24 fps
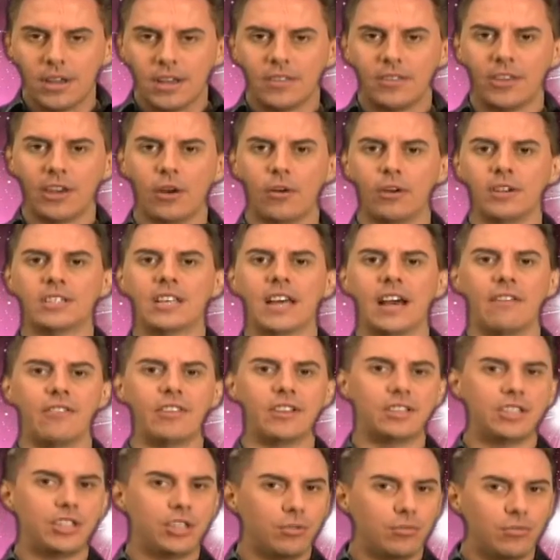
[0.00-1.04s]
They always have
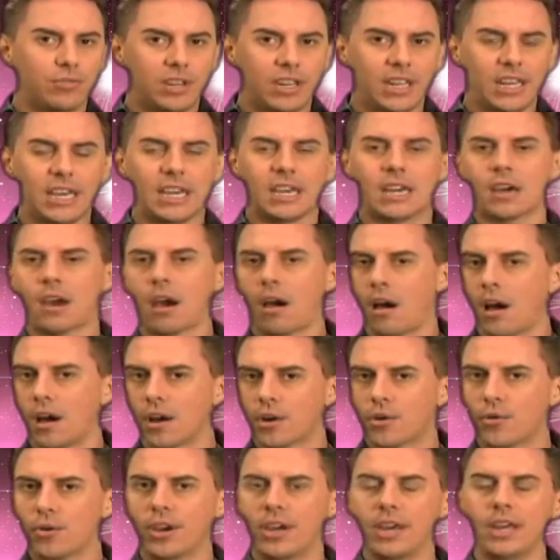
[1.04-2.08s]
this unique,
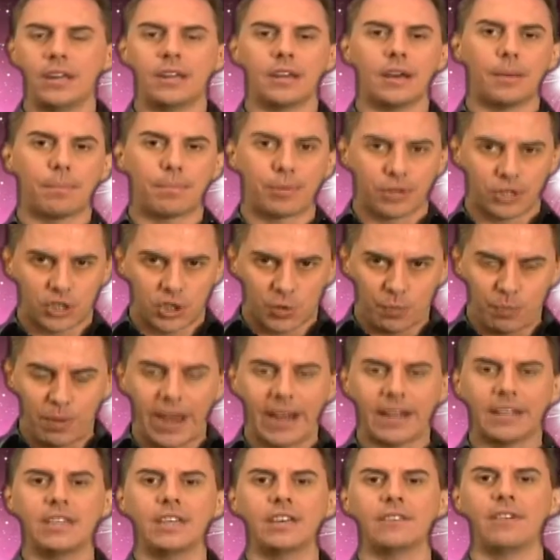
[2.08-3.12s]
concrete
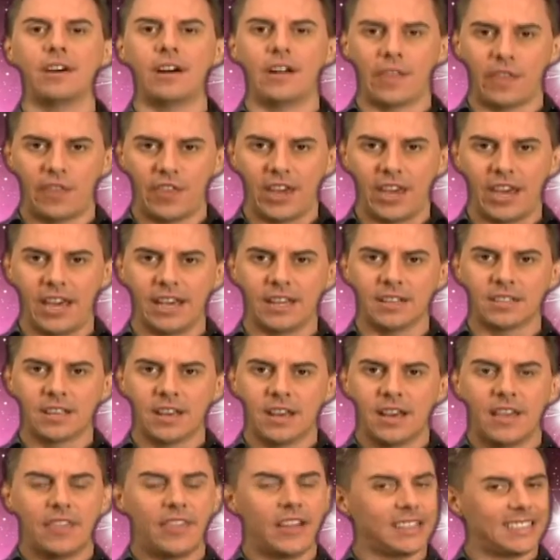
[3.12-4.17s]
perspective on things
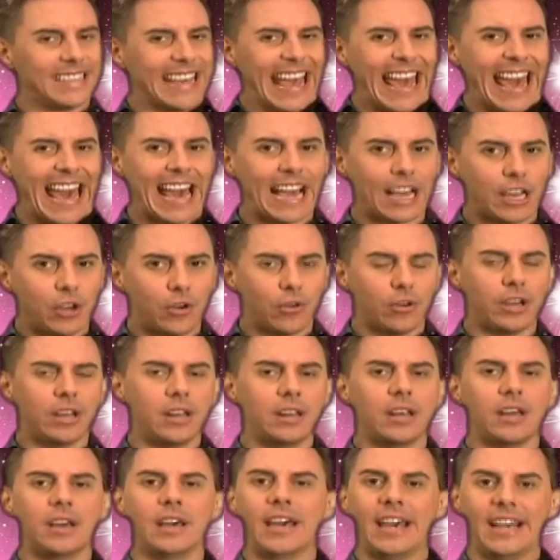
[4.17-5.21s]
that's accurate,
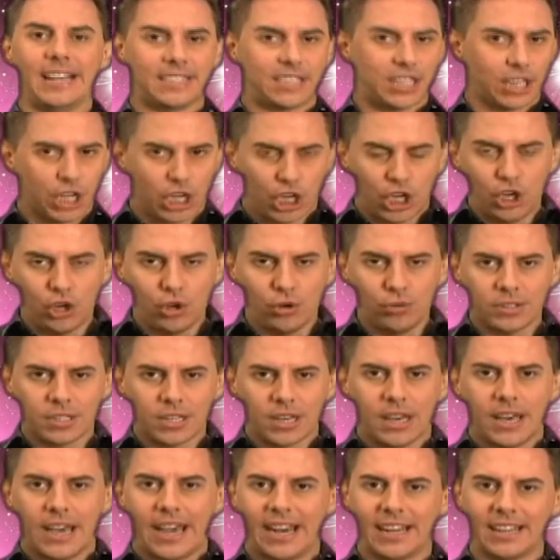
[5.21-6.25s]
it's acute,
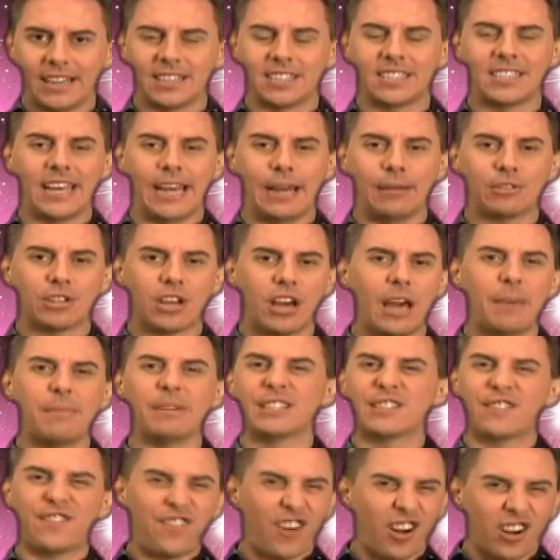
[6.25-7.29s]
and at the same time,
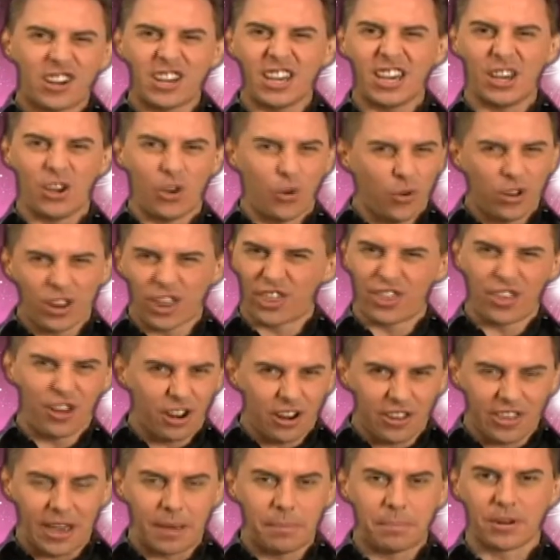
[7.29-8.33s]
it's funky. Who would have thought
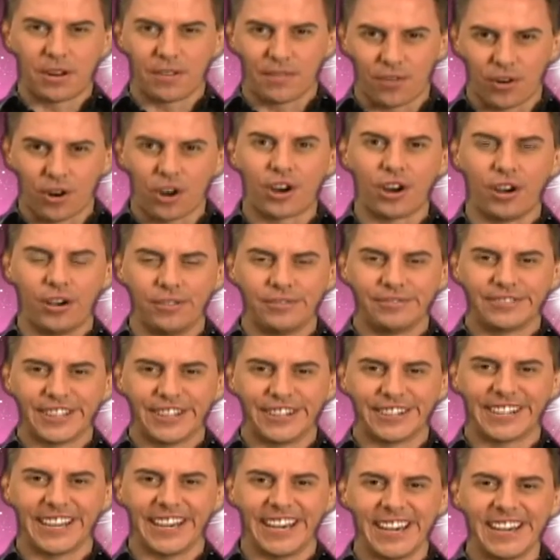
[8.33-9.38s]
of that but a Virgo,
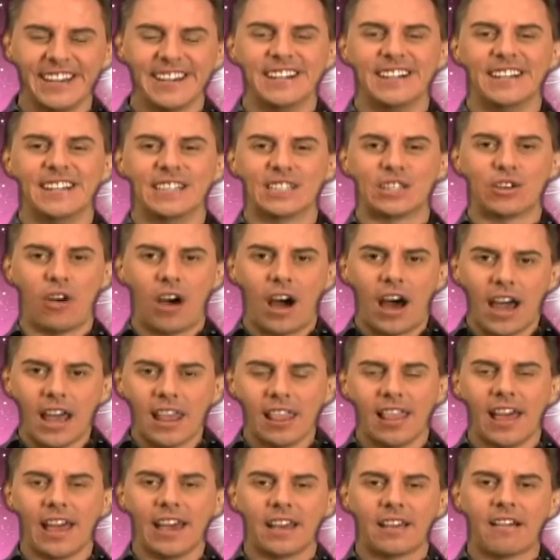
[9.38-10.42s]
okay? So I
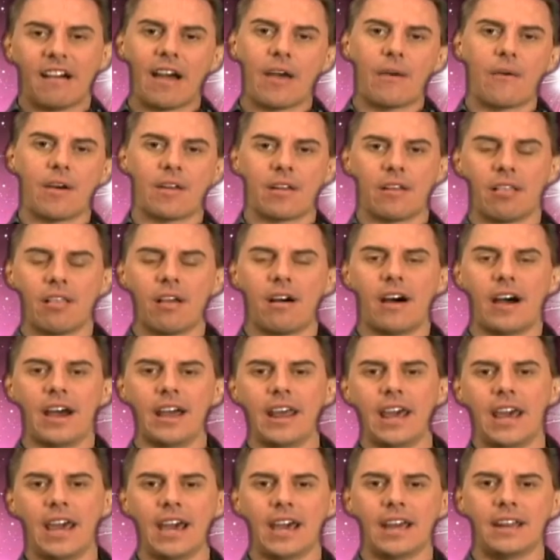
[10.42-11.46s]
like Chiron a lot.
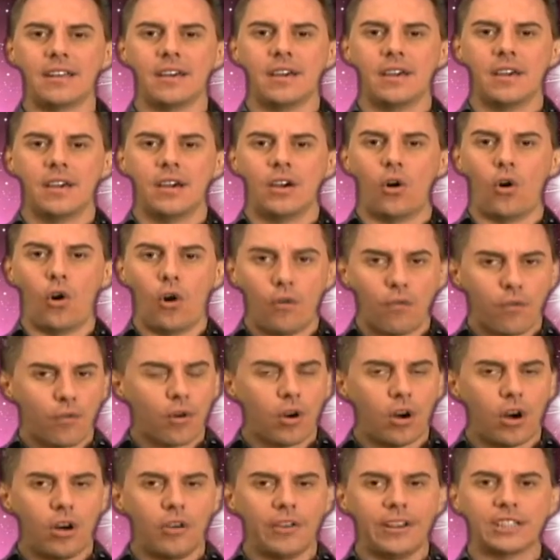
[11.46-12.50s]
And
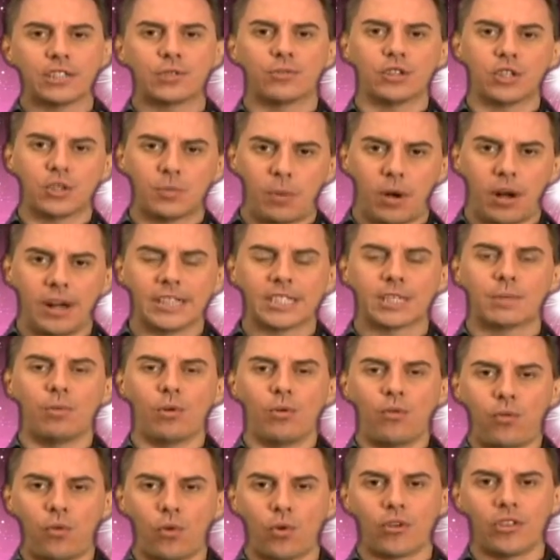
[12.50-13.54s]
overall, it's responsible
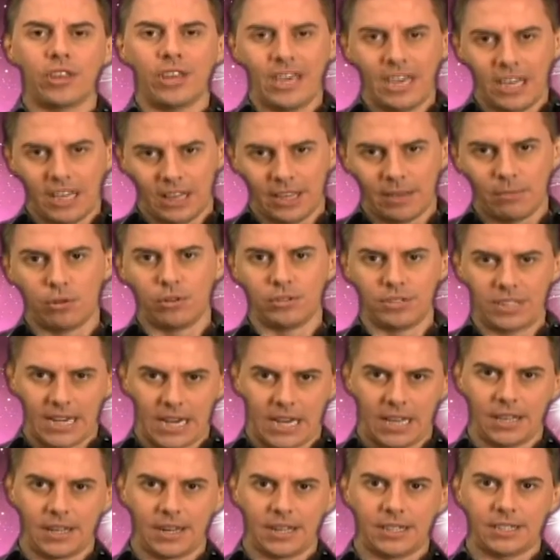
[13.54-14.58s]
for the healing
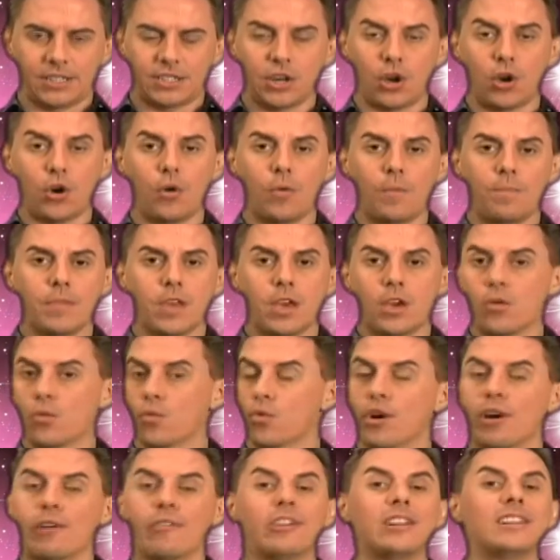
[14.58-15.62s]
modality. So
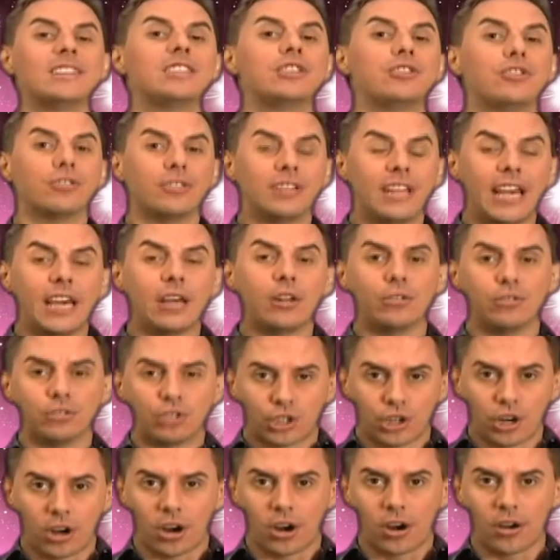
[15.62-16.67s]
wherever it is in natal
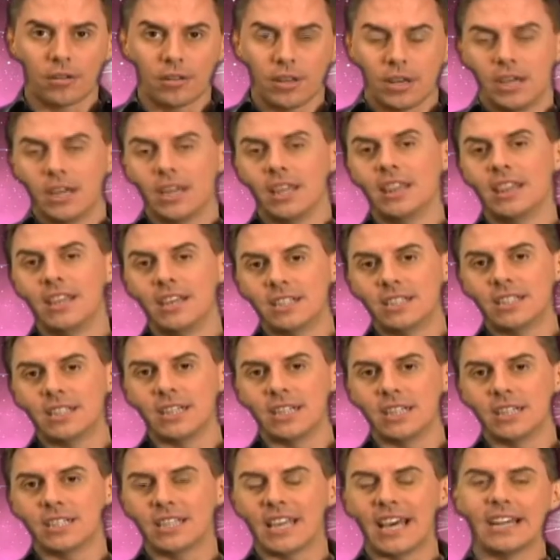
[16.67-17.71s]
chart, this
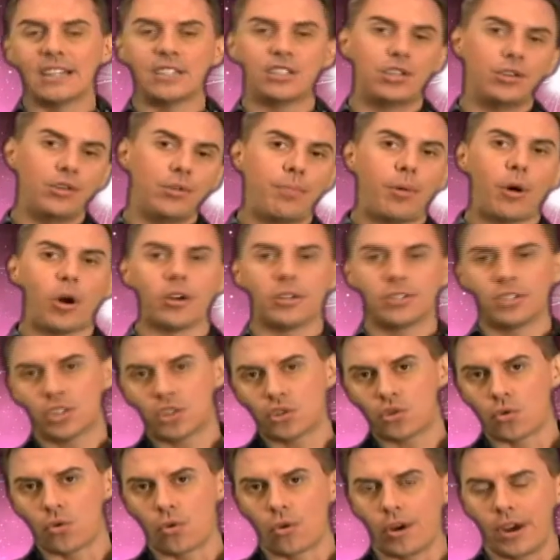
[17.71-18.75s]
is that two-part
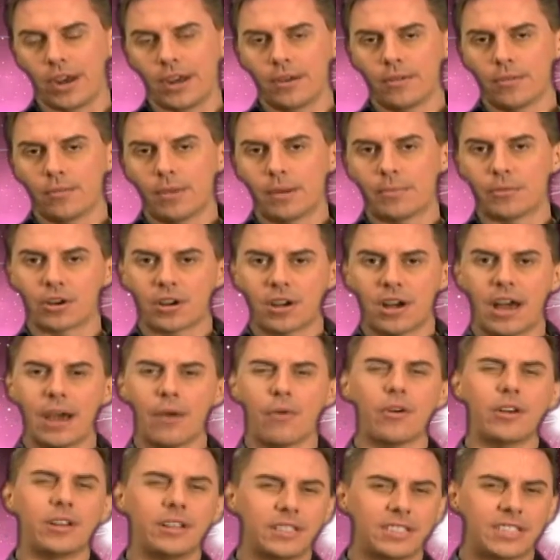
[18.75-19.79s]
story. Remember,
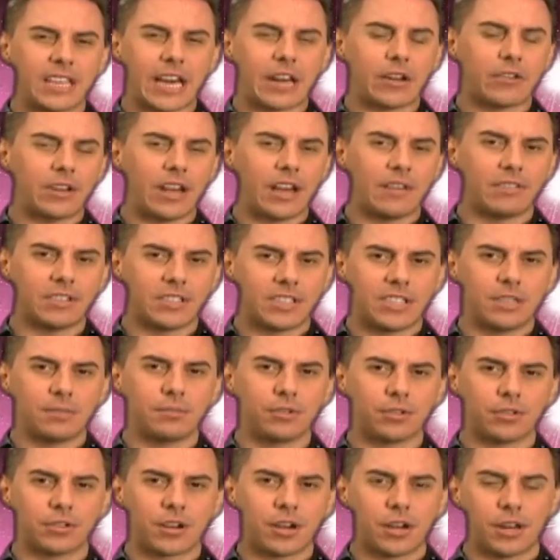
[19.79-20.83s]
Chiron and Saturn have a
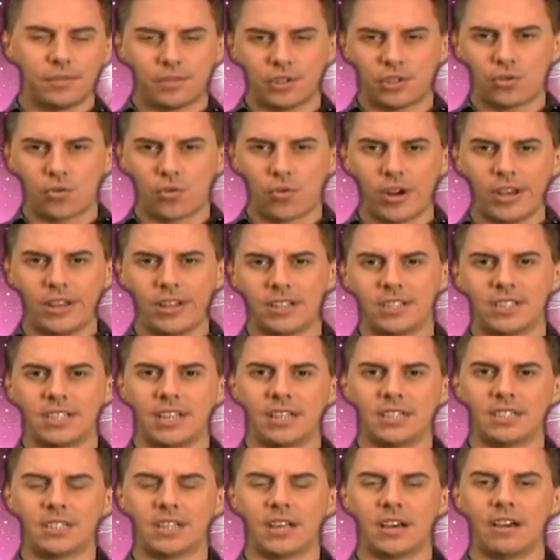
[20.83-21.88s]
similar kind of story in the
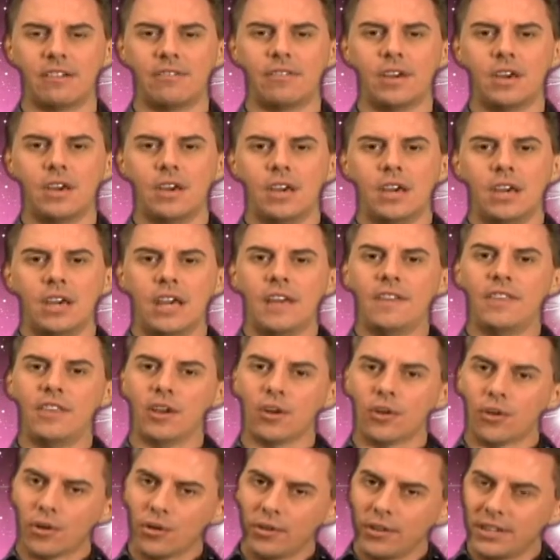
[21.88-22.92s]
sense of, in the
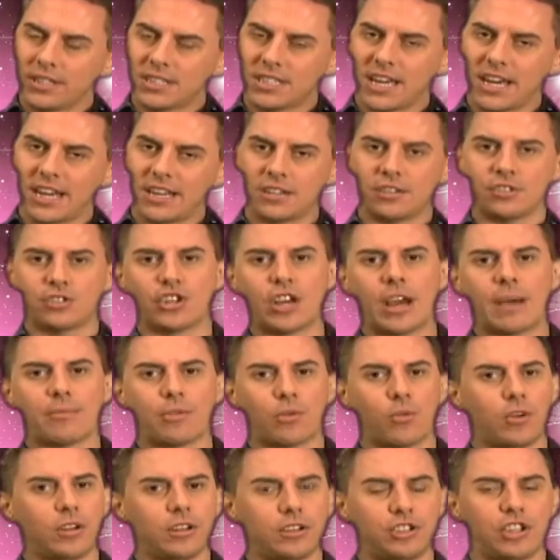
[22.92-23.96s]
early stages, chapter
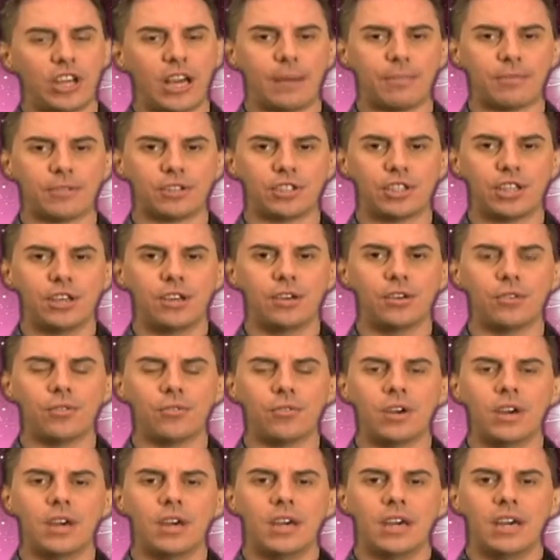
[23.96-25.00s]
1 and chapter 2,
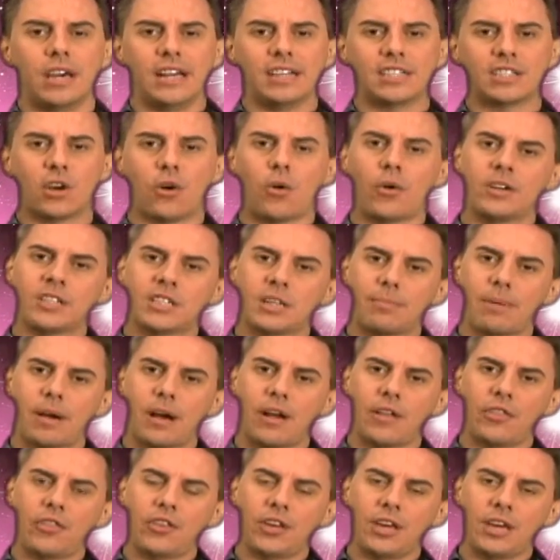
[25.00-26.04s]
it's always
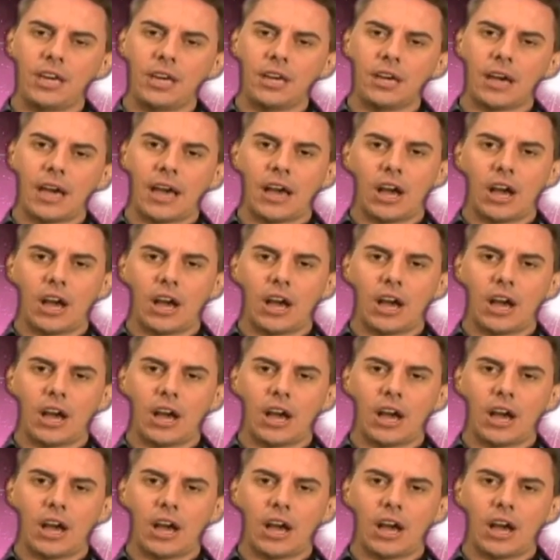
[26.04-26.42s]
about the